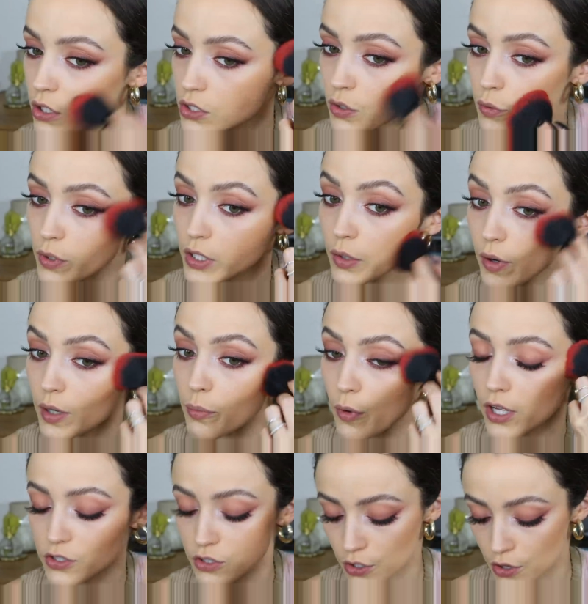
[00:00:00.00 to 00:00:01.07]
This is a really great
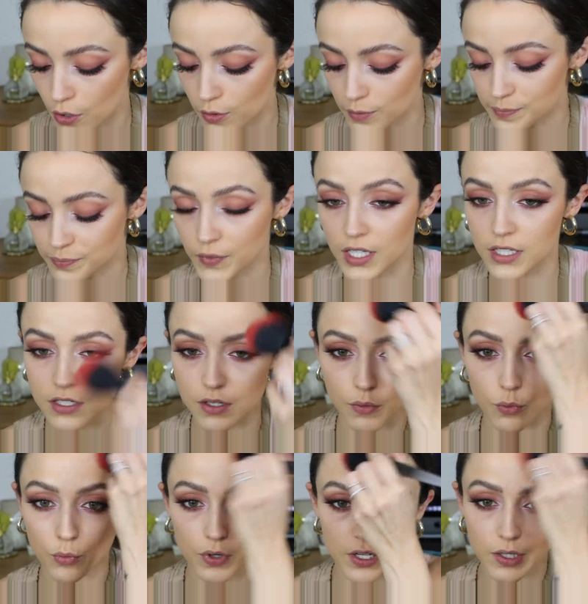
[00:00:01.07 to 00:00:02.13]
bronzer though. It's
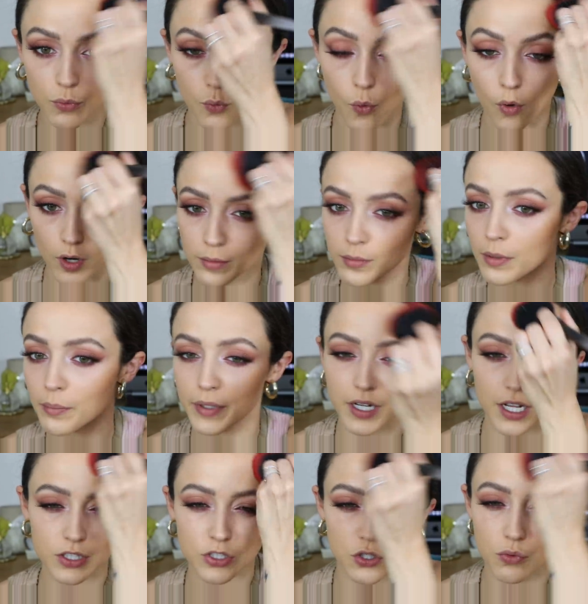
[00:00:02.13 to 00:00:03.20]
really warm, but
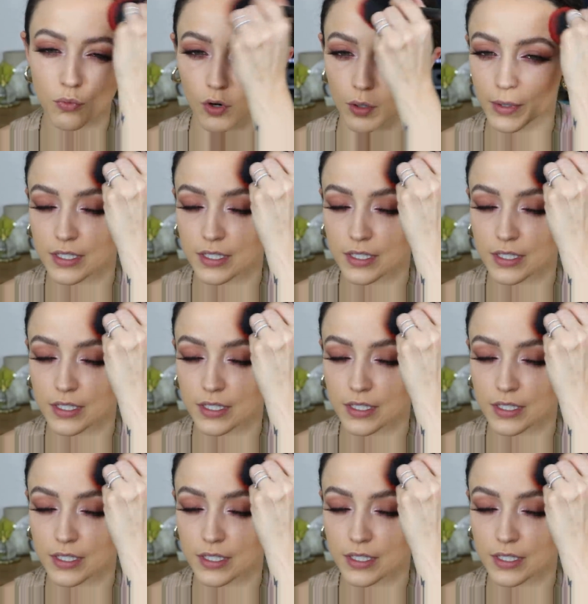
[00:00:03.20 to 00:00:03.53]
not too warm.